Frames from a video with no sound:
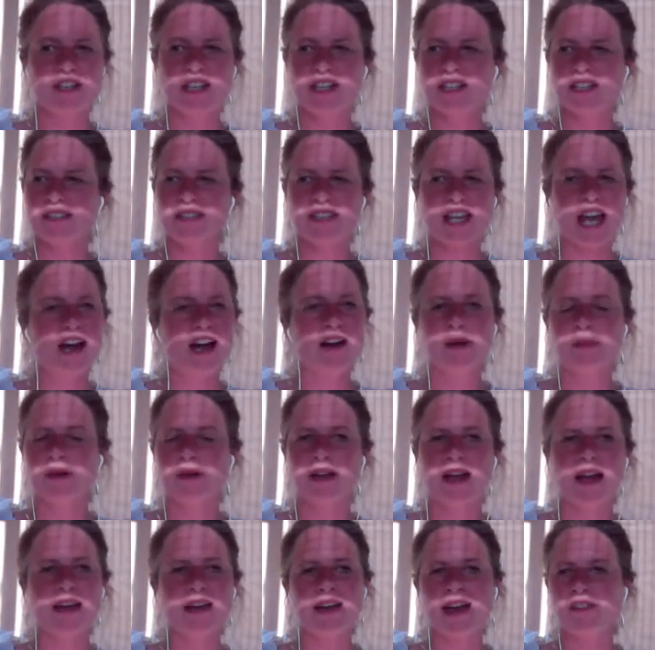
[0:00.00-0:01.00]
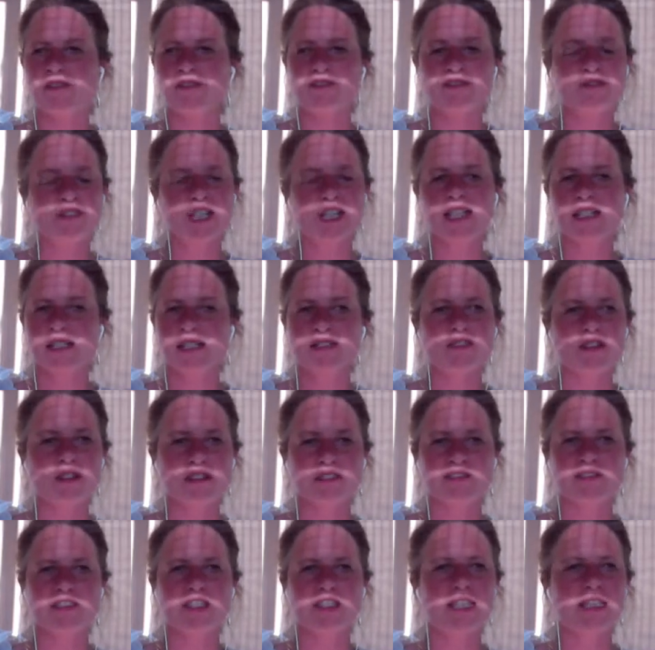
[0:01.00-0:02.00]
It's terrible. I have really
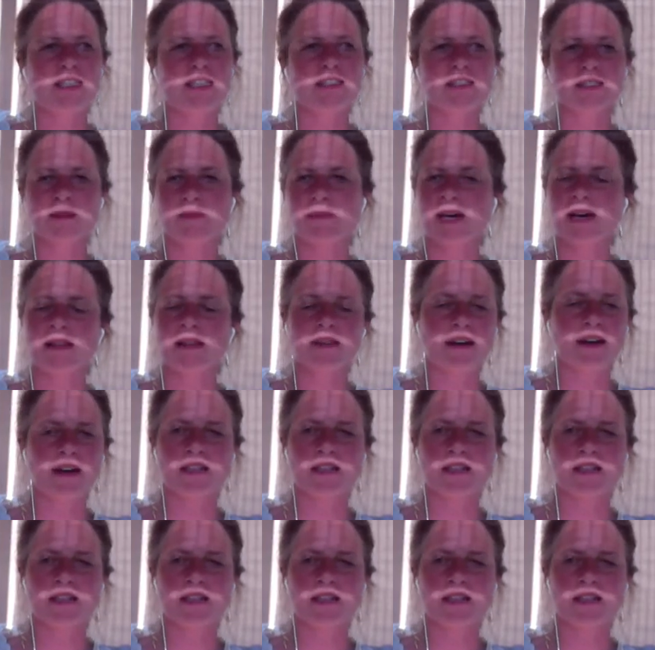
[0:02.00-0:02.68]
strong feelings about that.